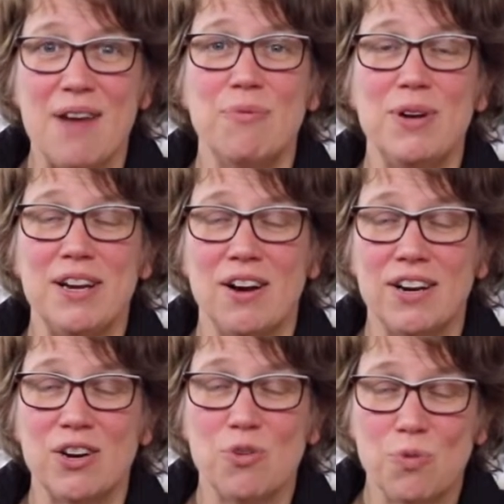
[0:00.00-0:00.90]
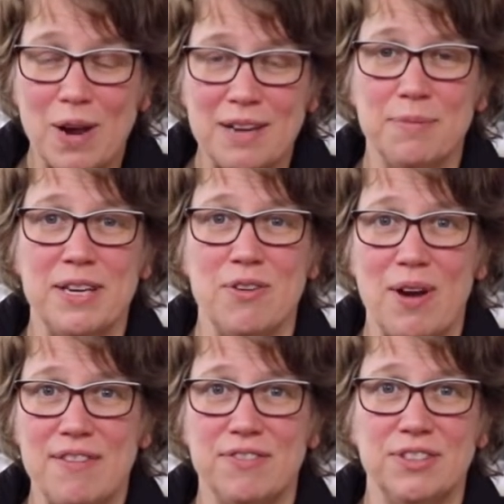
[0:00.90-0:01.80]
and we are incredibly
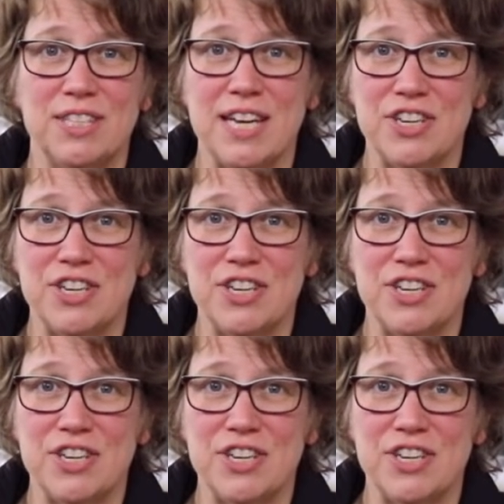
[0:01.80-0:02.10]
grateful to